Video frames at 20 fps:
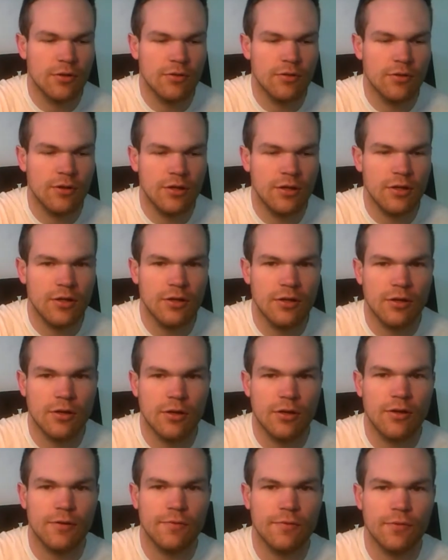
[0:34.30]
Then
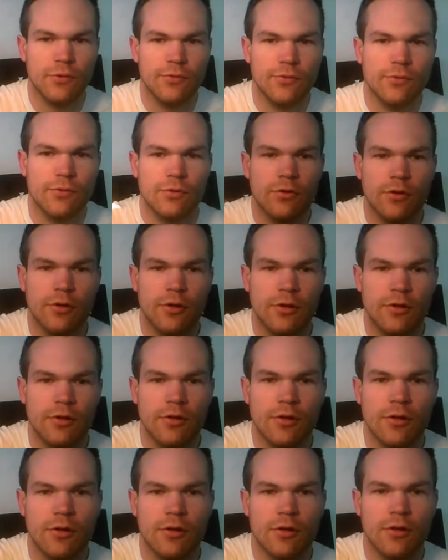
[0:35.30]
I've also got
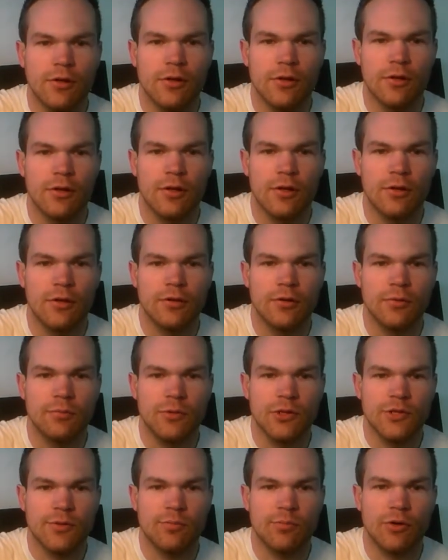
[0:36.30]
a
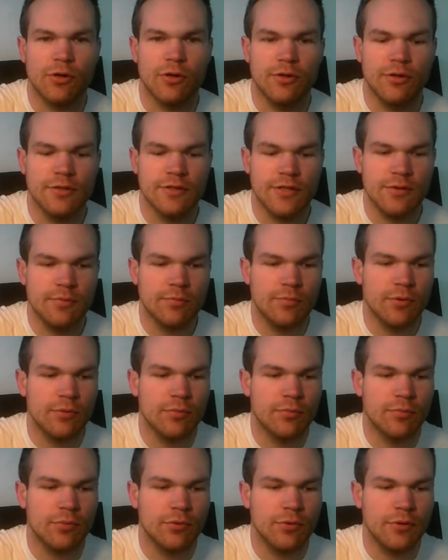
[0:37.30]
much broader tip
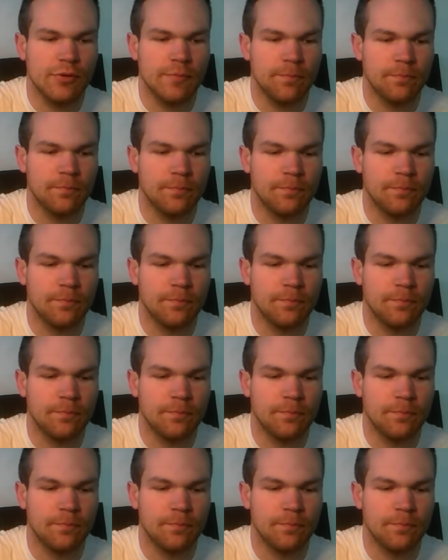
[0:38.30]
point,